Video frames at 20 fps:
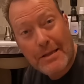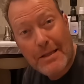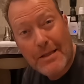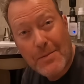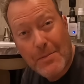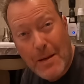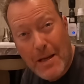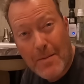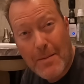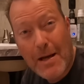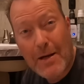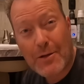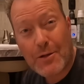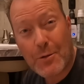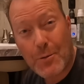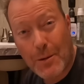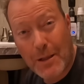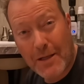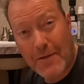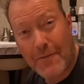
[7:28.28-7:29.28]
it's been about
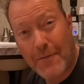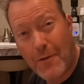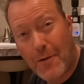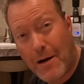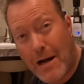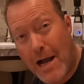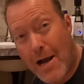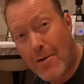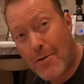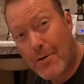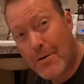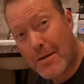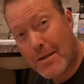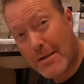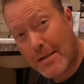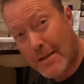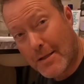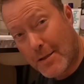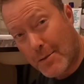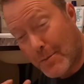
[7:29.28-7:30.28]
24 hours
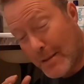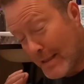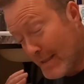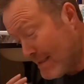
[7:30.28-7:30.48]
since we